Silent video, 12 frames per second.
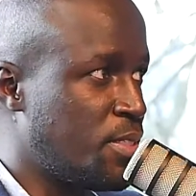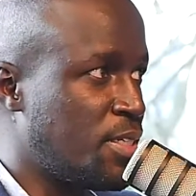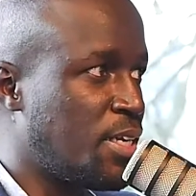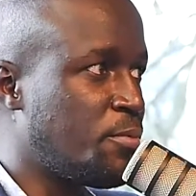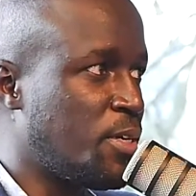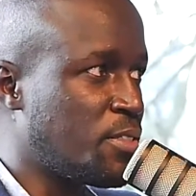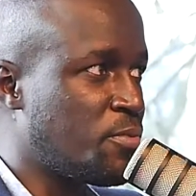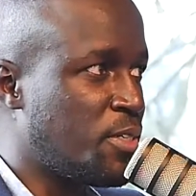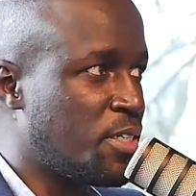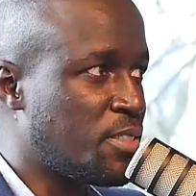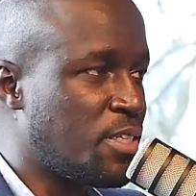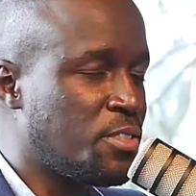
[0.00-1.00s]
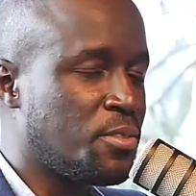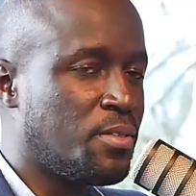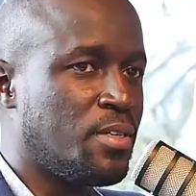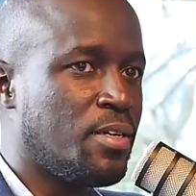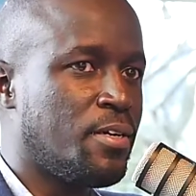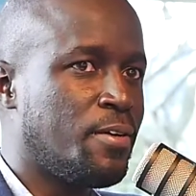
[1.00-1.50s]
At the time we asked for an
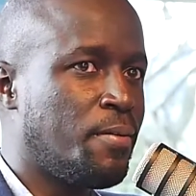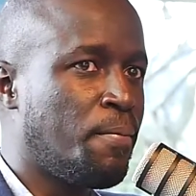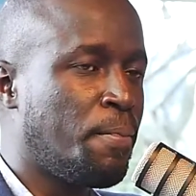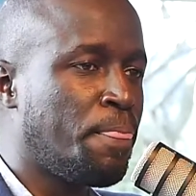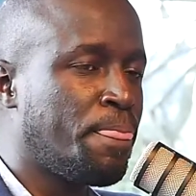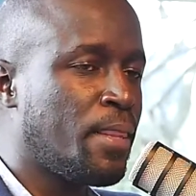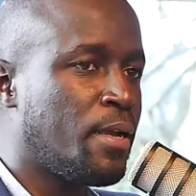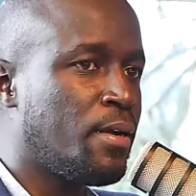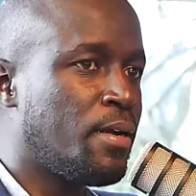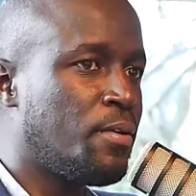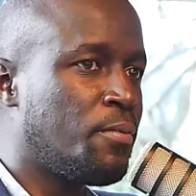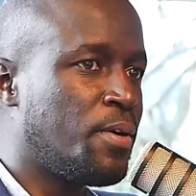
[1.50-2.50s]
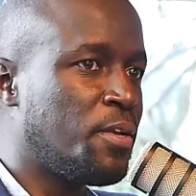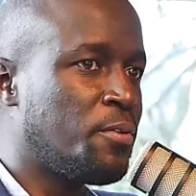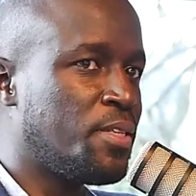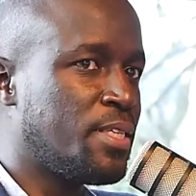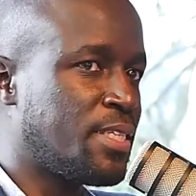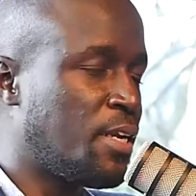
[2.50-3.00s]
extension while
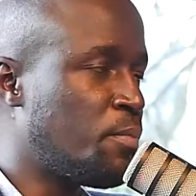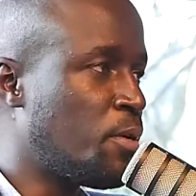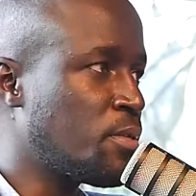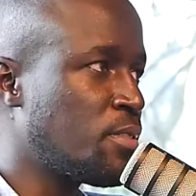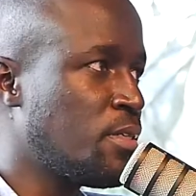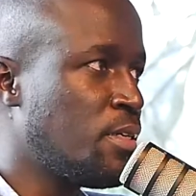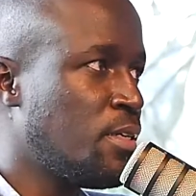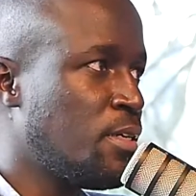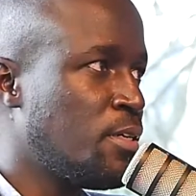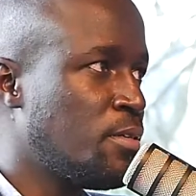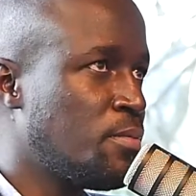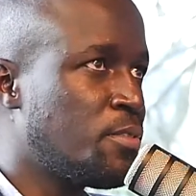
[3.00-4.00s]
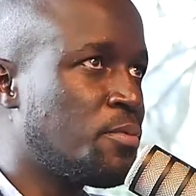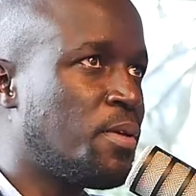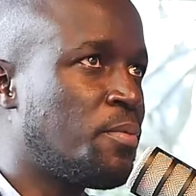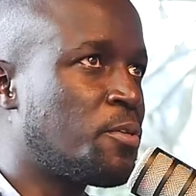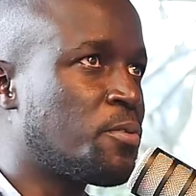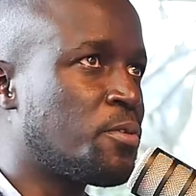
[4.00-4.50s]
you were in the Sandbox,
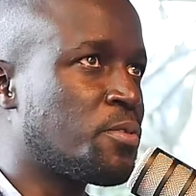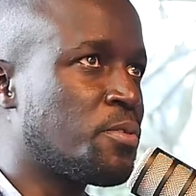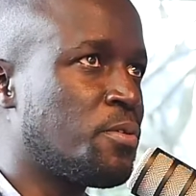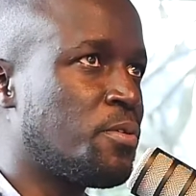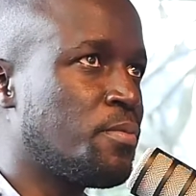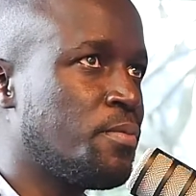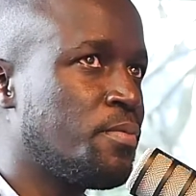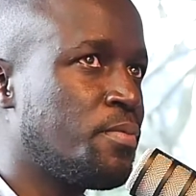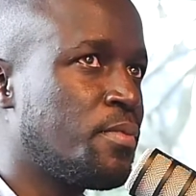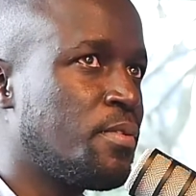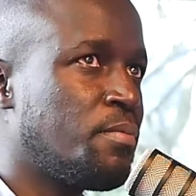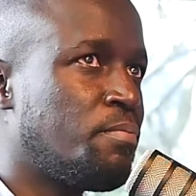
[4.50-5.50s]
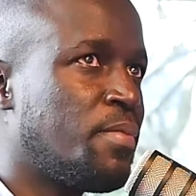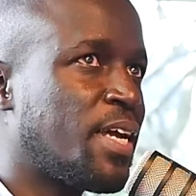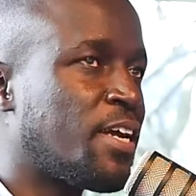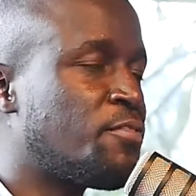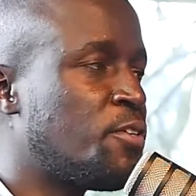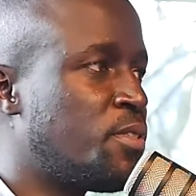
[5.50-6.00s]
to be able to also
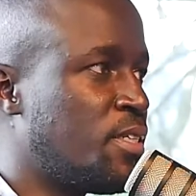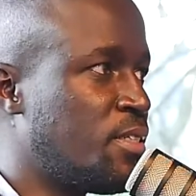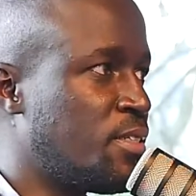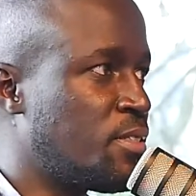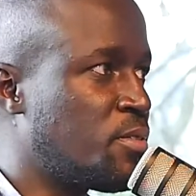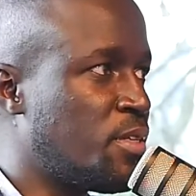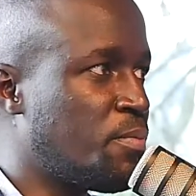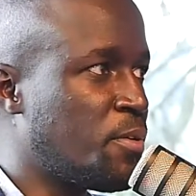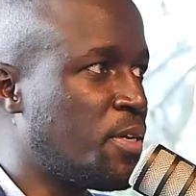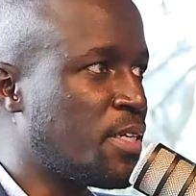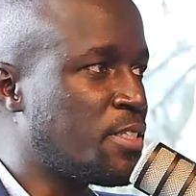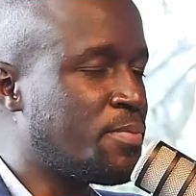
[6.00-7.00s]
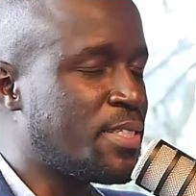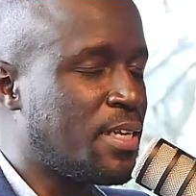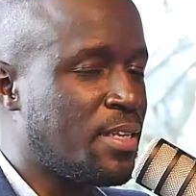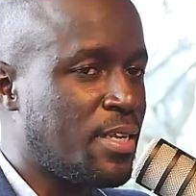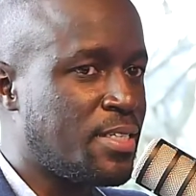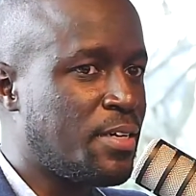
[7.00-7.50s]
make a few changes to the product,
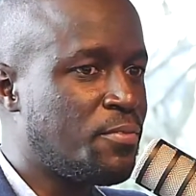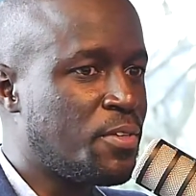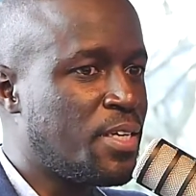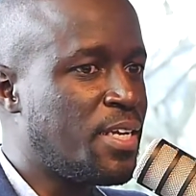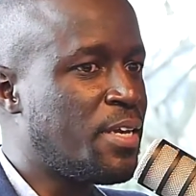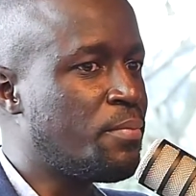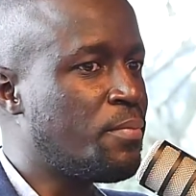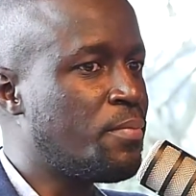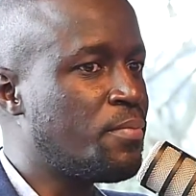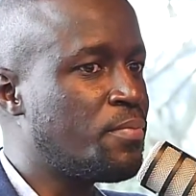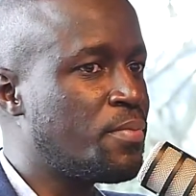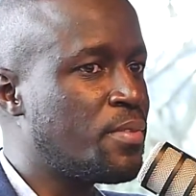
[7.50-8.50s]
especially that time for the name